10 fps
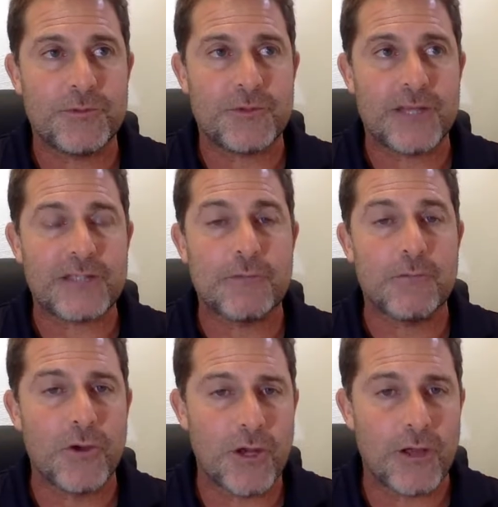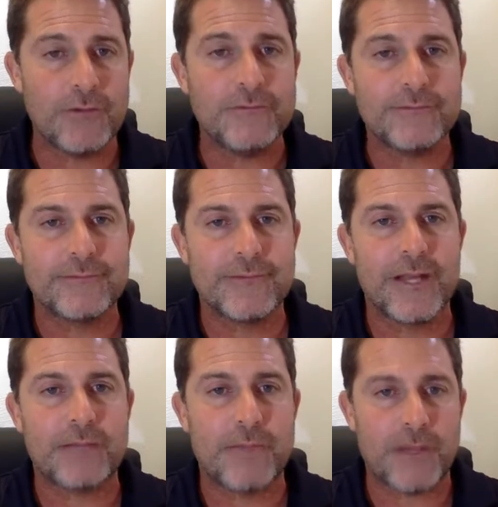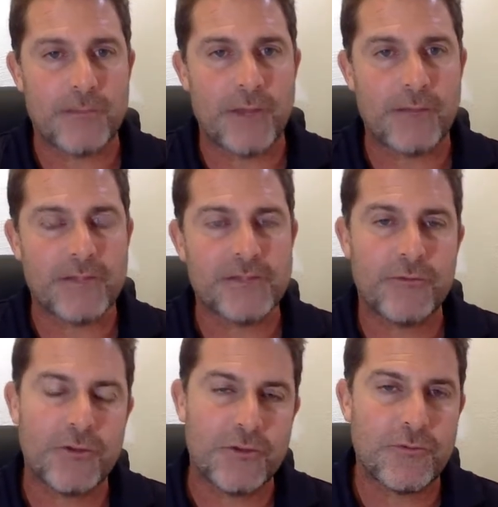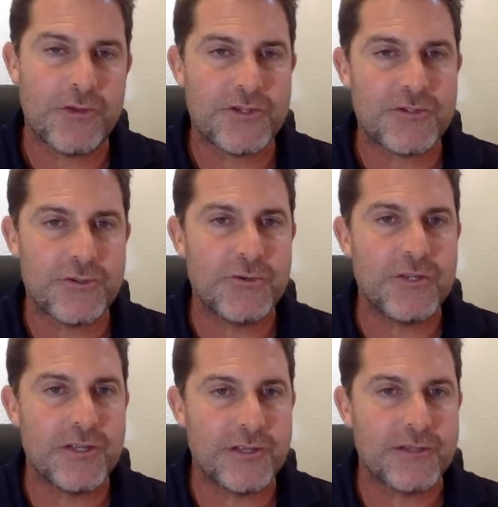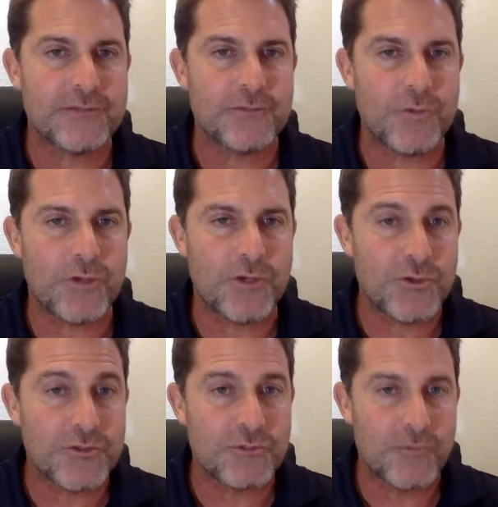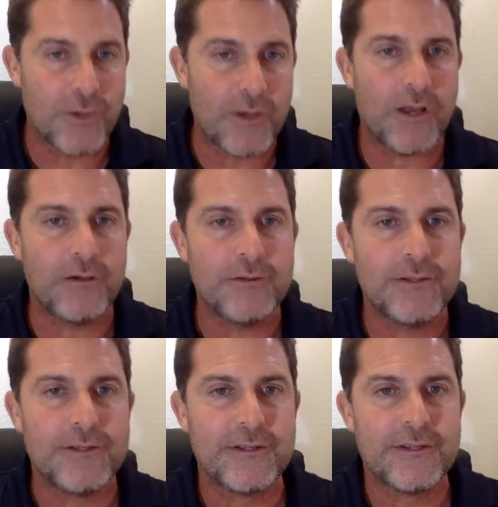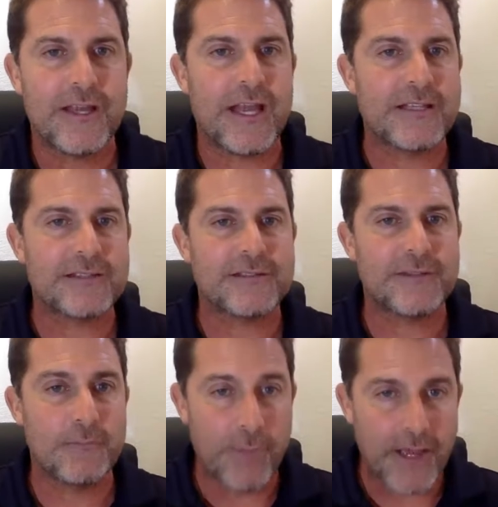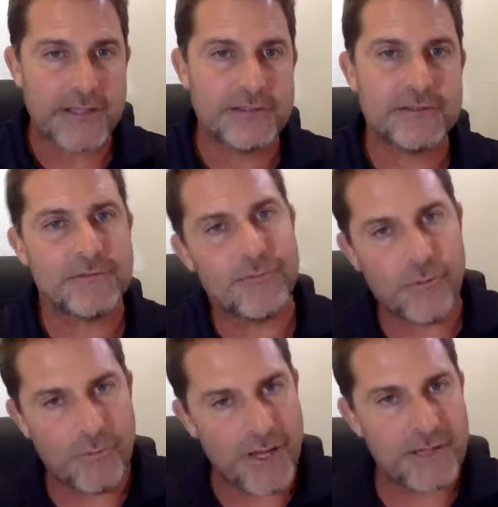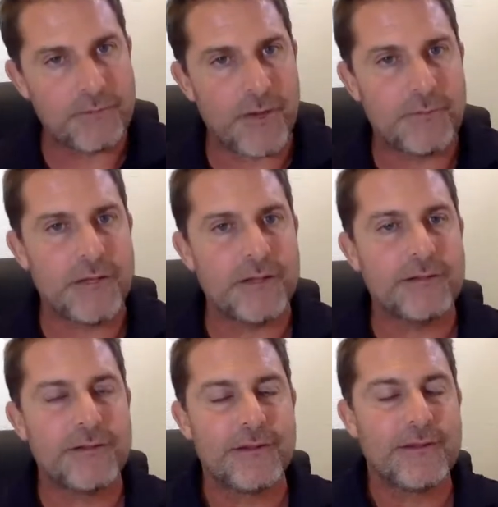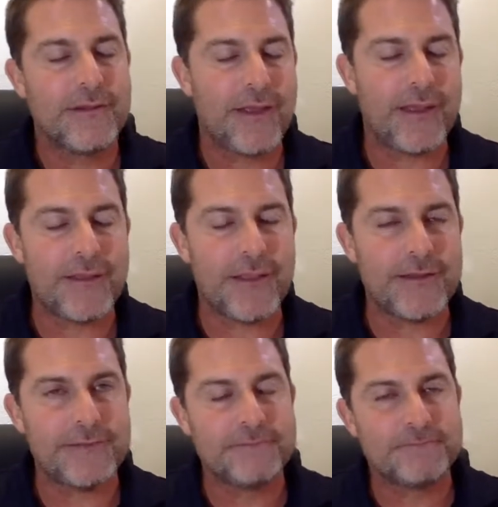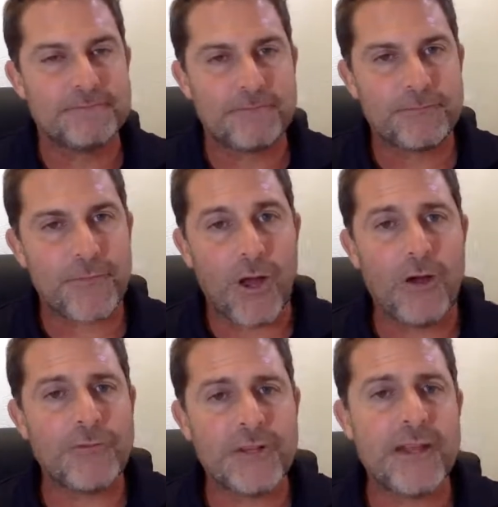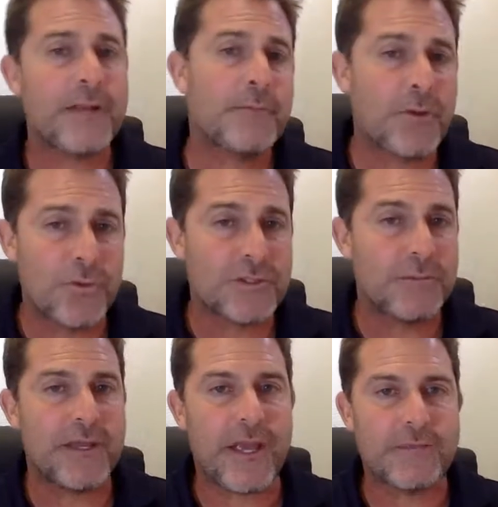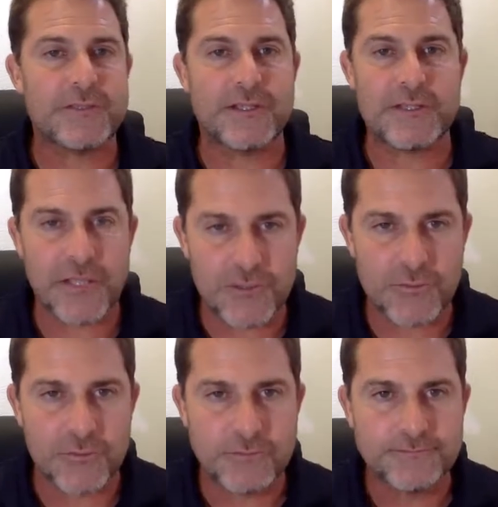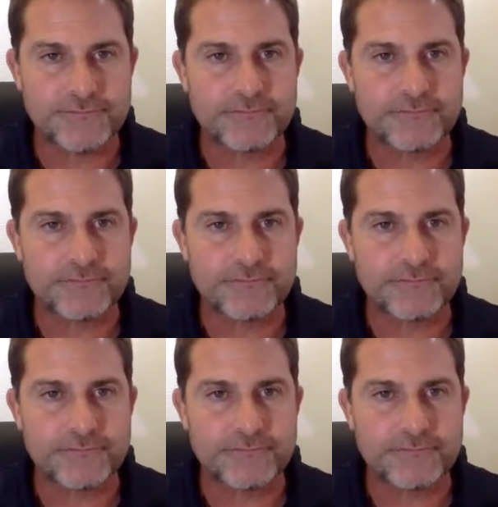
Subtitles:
take some Merlot and make bubbly. So for the first 2 years, we used Merlot as the base for making bubbly. And then after that, because it became successful,